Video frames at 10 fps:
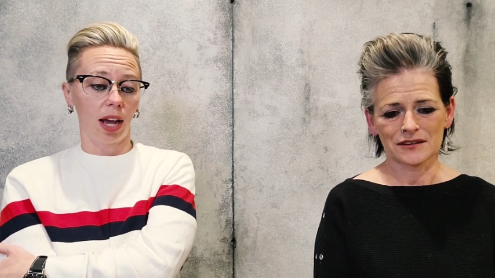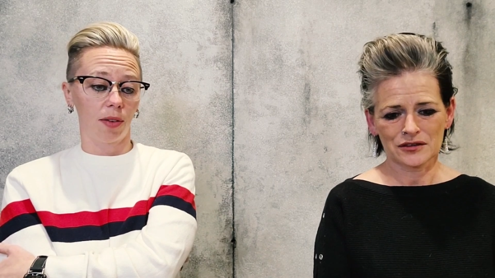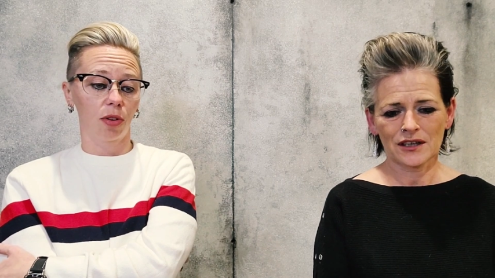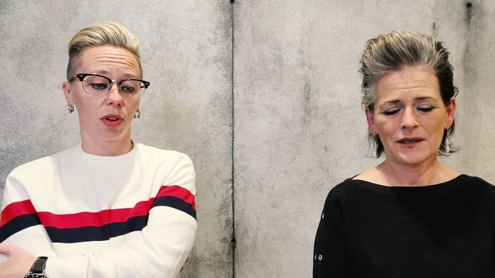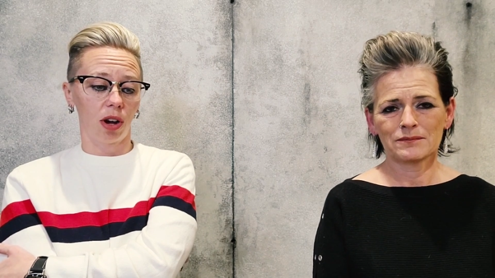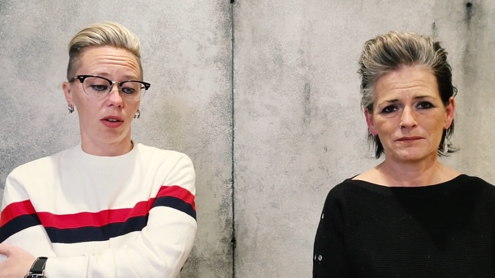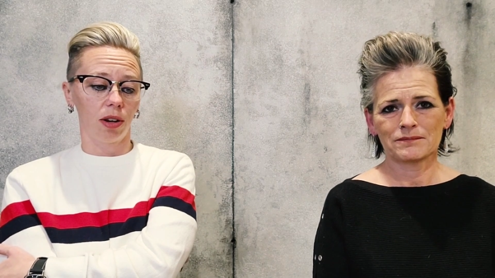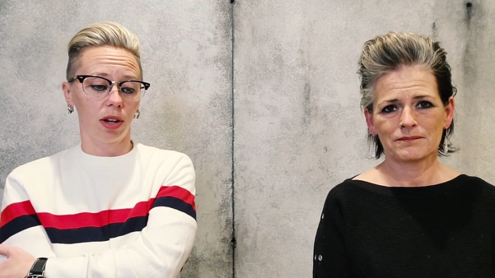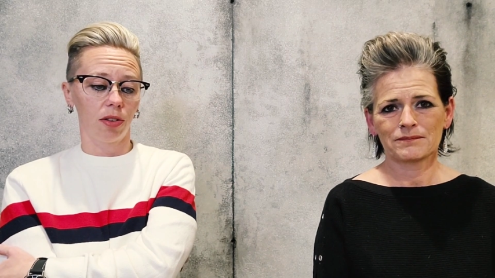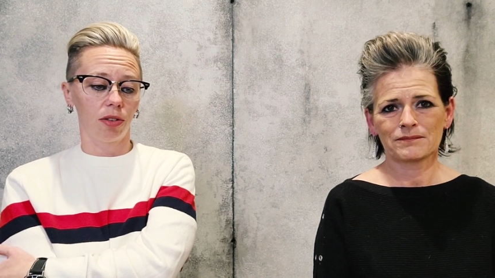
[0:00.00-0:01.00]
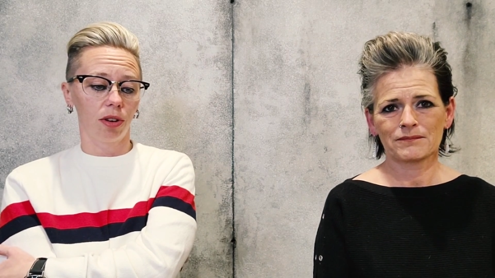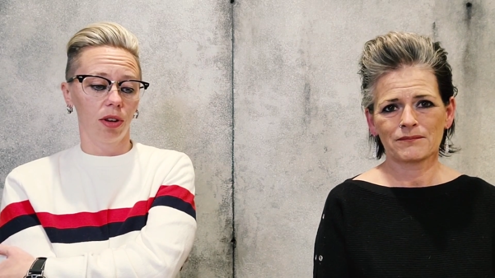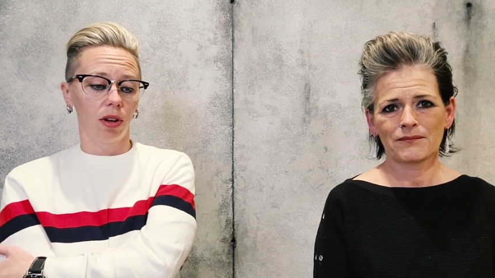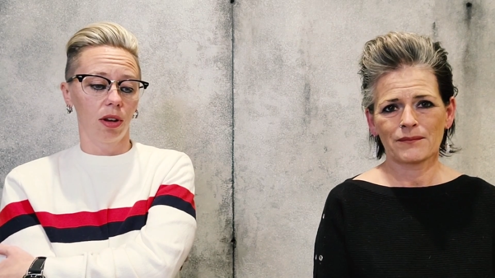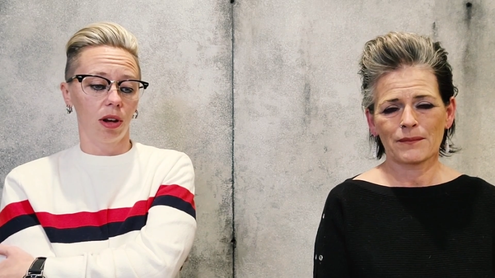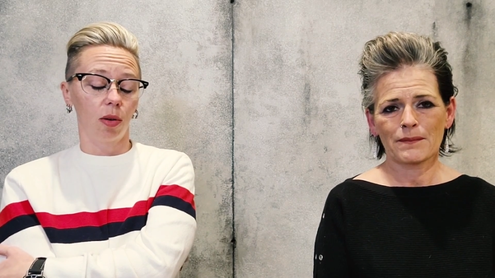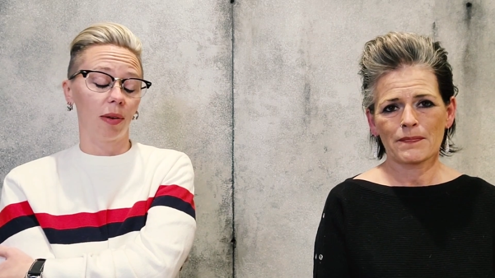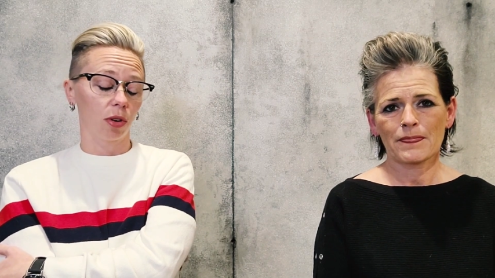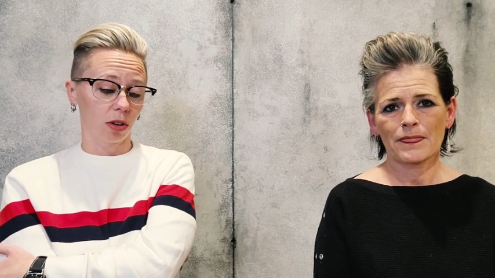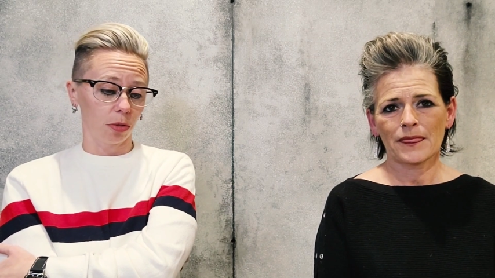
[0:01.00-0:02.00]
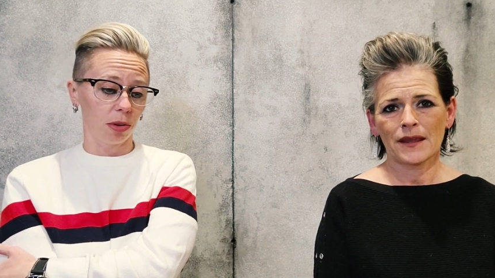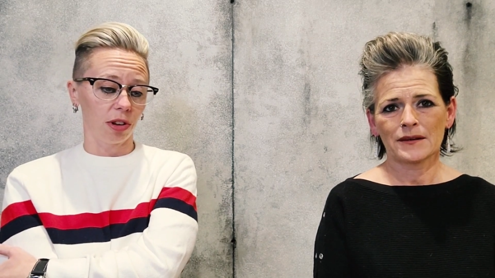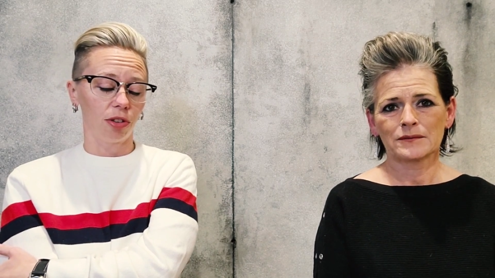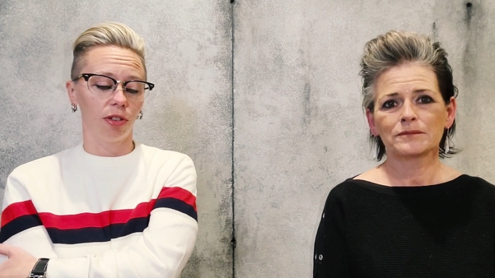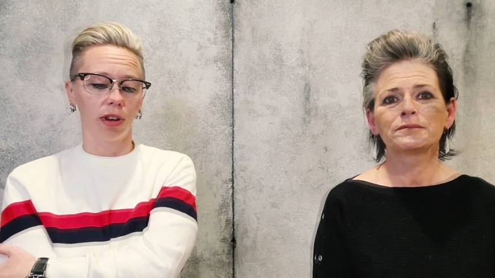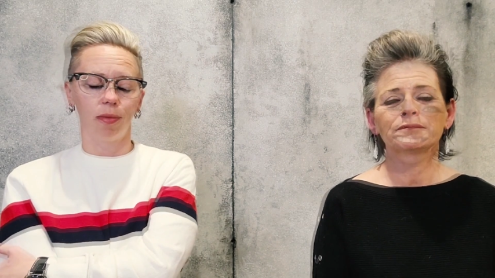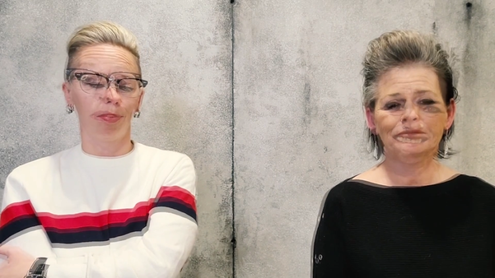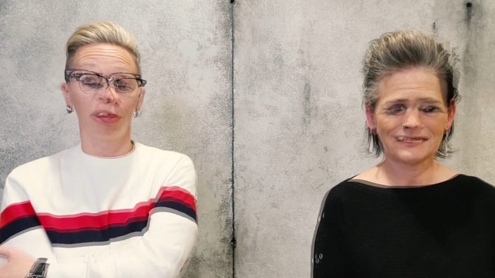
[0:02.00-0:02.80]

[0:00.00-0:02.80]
Speaker 1: That's after right. the holidays, or after Christmas, I should say.